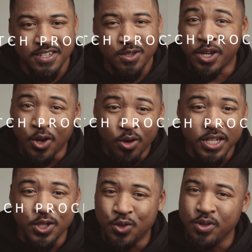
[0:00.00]
You can only
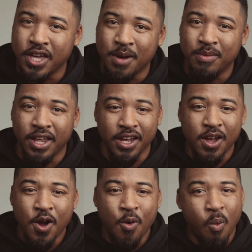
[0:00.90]
do them like
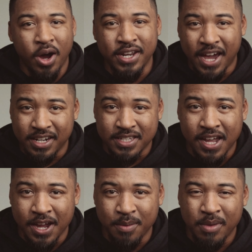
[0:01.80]
one at a
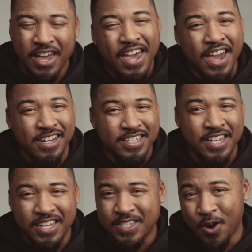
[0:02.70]
time, and it
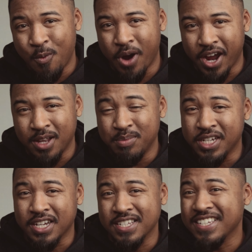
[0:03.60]
takes a while
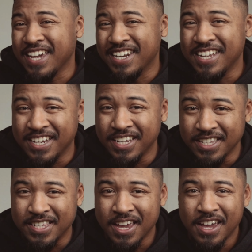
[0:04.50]
because again, it
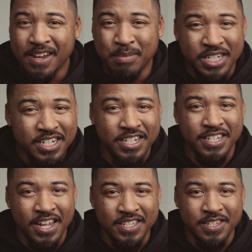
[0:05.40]
is machine
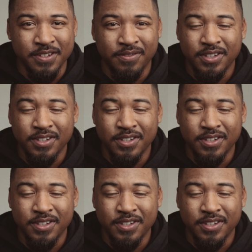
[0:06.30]
intensive.